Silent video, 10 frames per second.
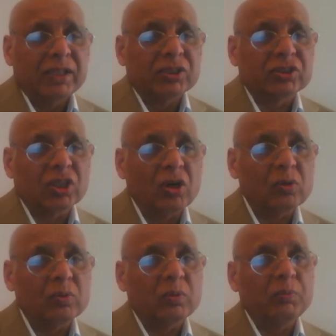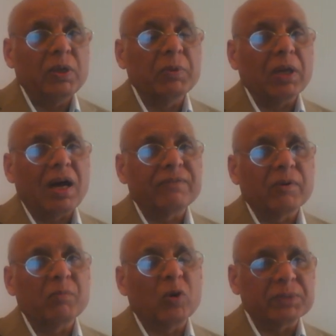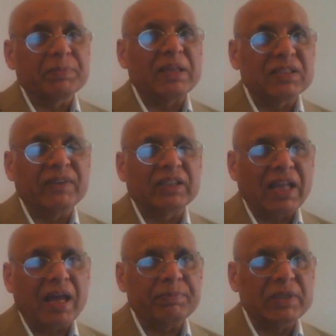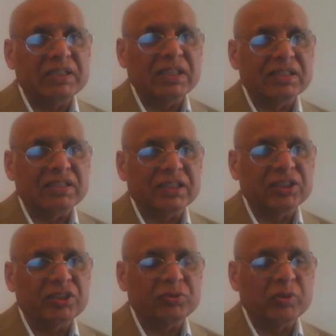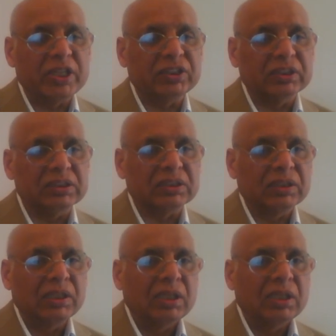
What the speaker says: So we will offer more specific therapies in such situations.